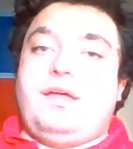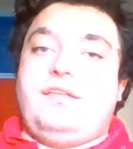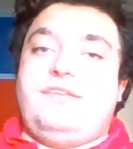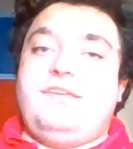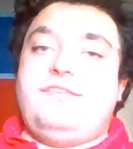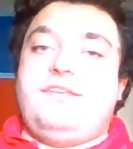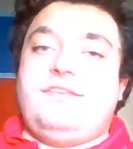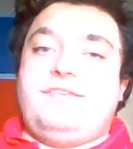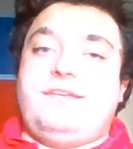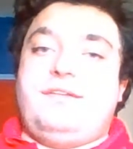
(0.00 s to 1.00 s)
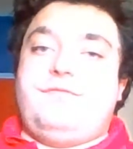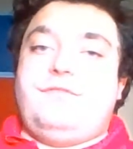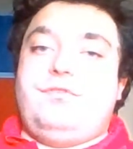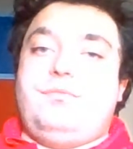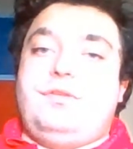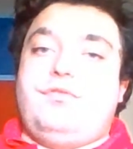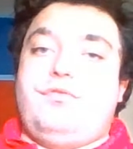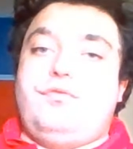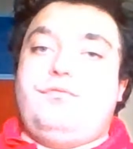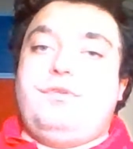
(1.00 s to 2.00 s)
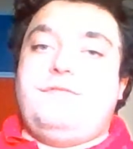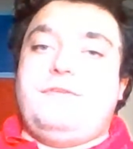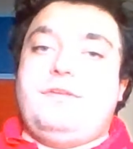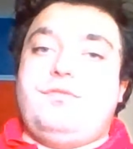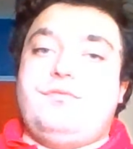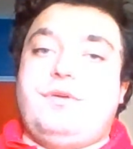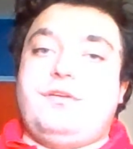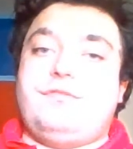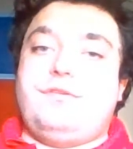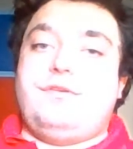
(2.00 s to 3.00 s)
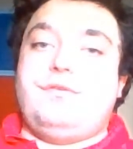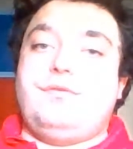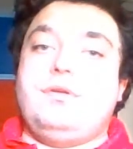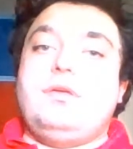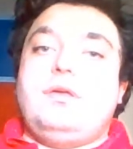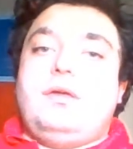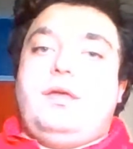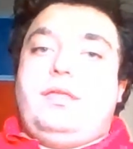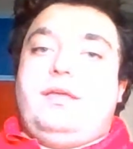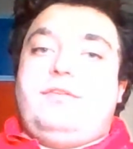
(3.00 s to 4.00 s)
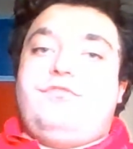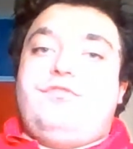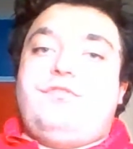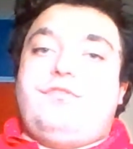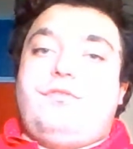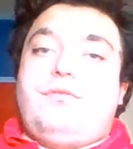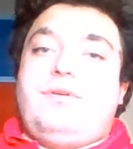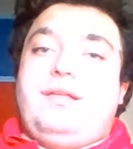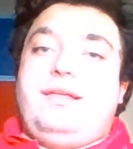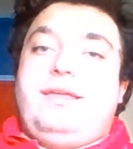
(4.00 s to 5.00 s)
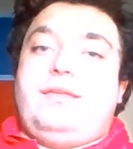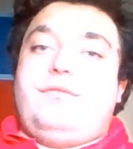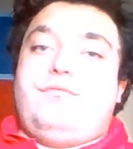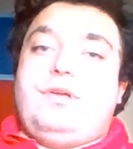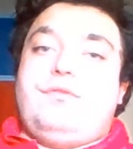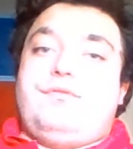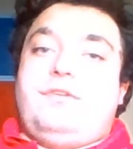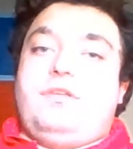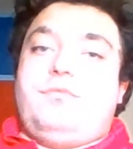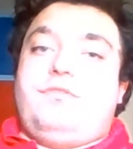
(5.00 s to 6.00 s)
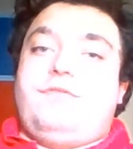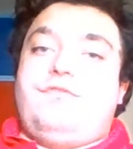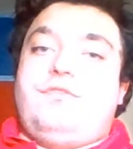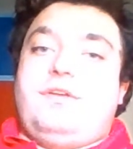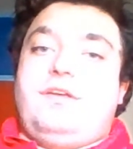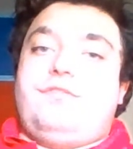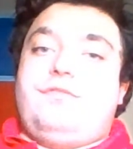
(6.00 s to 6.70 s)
I did see the second film in Oakley Theater last year, and I just saw it again in Regal Cinemas a few days